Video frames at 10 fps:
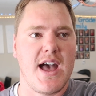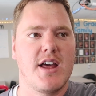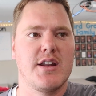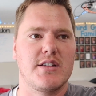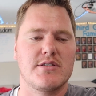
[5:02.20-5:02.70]

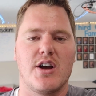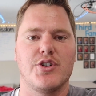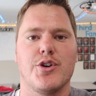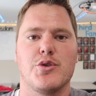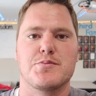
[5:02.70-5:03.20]
had a
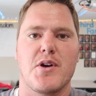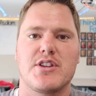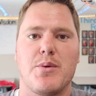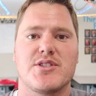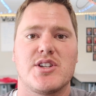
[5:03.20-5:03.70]
girl whose
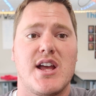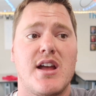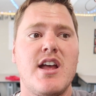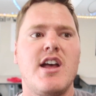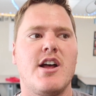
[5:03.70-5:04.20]
birthday was
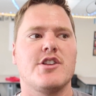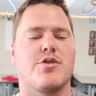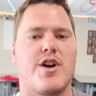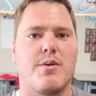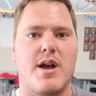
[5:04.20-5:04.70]
today,
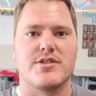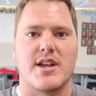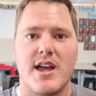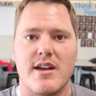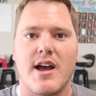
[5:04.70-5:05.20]
so right away I was
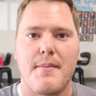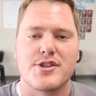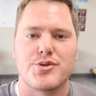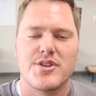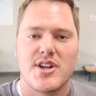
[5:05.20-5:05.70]
like, hey, how many
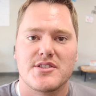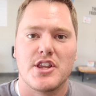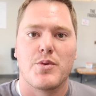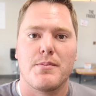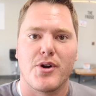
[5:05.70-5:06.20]
stories do you guys see
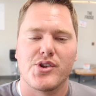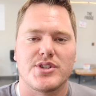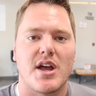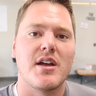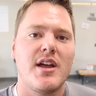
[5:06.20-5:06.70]
in the word
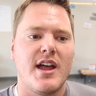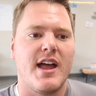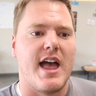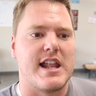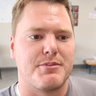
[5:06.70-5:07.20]
birthday?
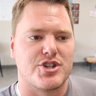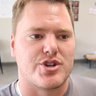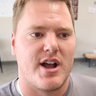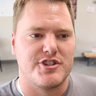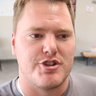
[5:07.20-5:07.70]
And I'm just
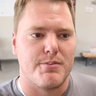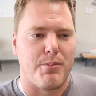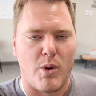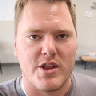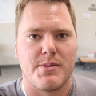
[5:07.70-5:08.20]
trying to
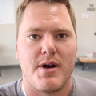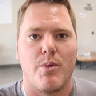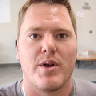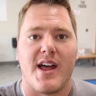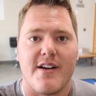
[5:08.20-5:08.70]
point them
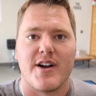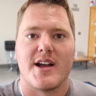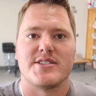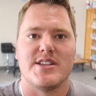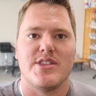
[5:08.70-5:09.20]
out whenever
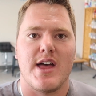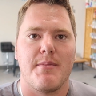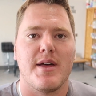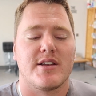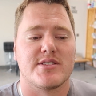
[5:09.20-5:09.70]
I see
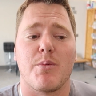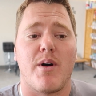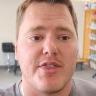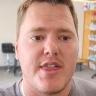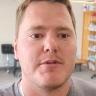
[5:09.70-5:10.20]
them because I
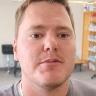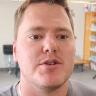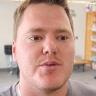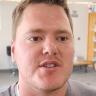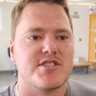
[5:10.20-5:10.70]
want them to be
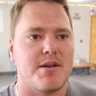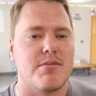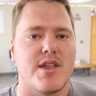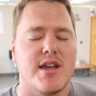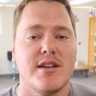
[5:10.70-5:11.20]
doing the same
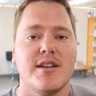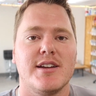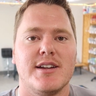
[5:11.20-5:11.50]
thing.